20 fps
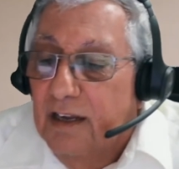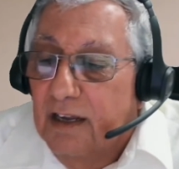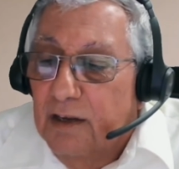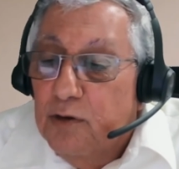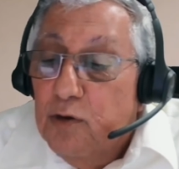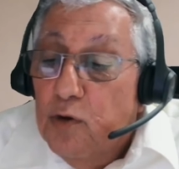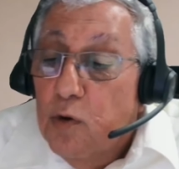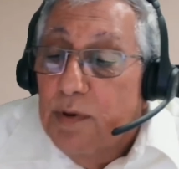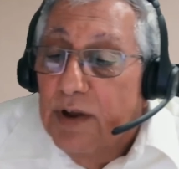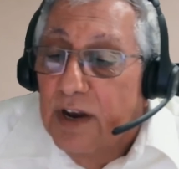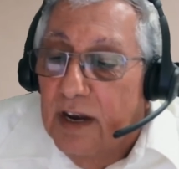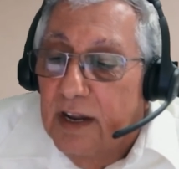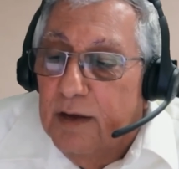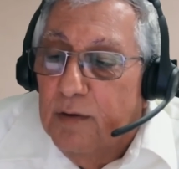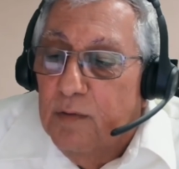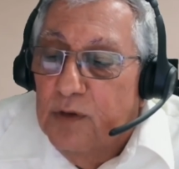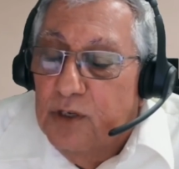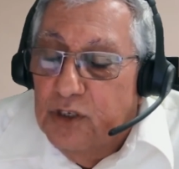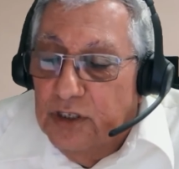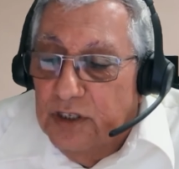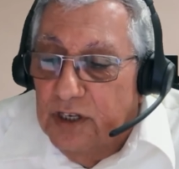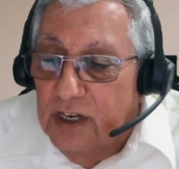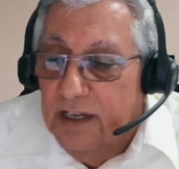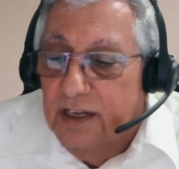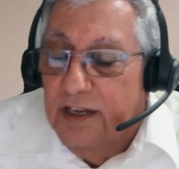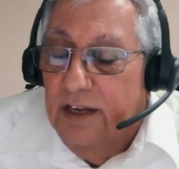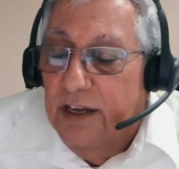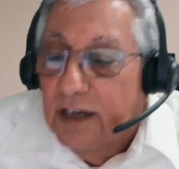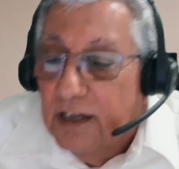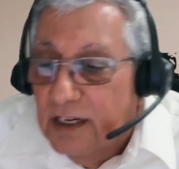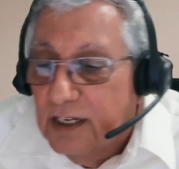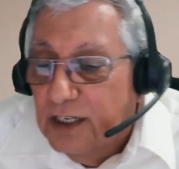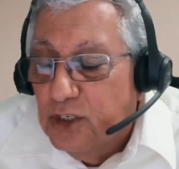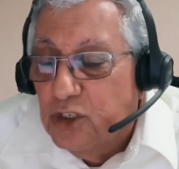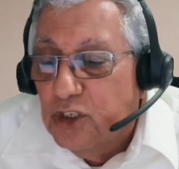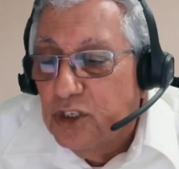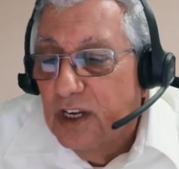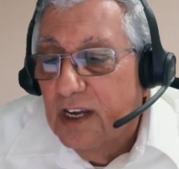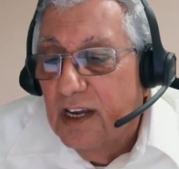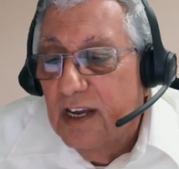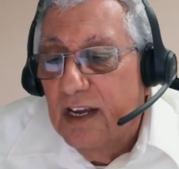human language like English,